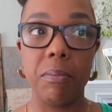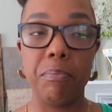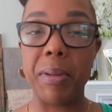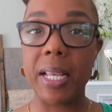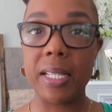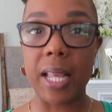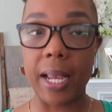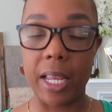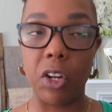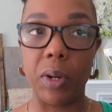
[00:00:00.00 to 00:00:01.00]
big
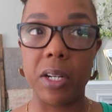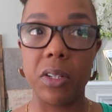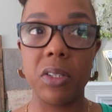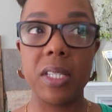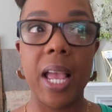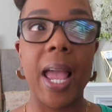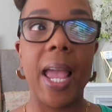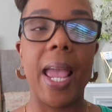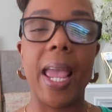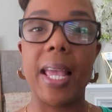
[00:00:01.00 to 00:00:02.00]
second graders
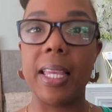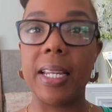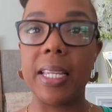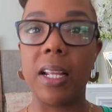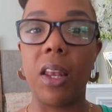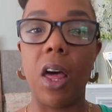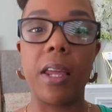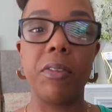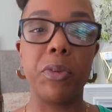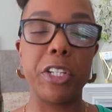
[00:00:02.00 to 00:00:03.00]
and they need a
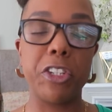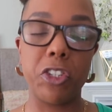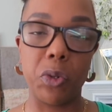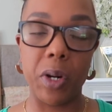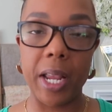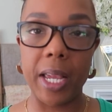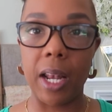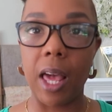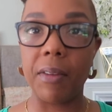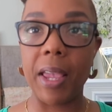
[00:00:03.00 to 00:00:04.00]
lot of reassuring and
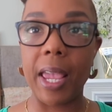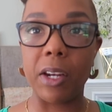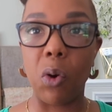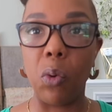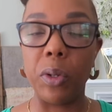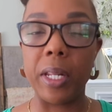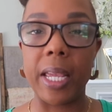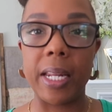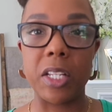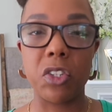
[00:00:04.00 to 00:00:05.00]
a lot of hand
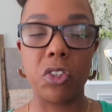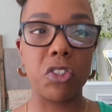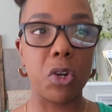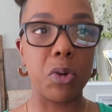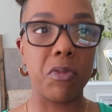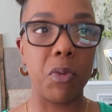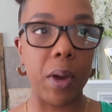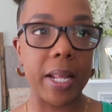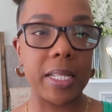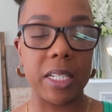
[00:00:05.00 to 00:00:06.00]
holding and a certain tone of
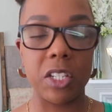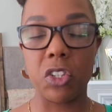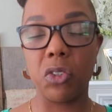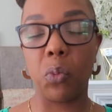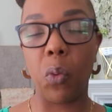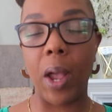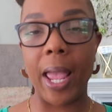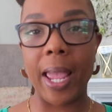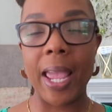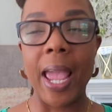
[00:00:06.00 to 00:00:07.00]
voice and a certain
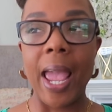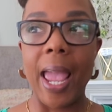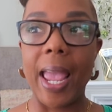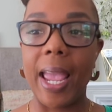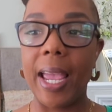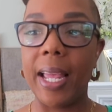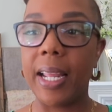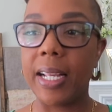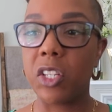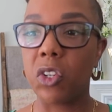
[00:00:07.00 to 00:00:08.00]
way and
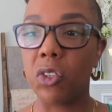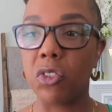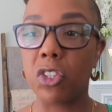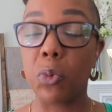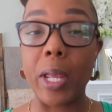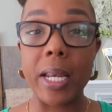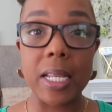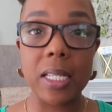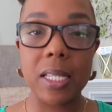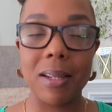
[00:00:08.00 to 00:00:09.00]
a certain
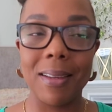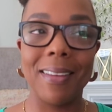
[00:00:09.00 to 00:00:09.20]
sweetness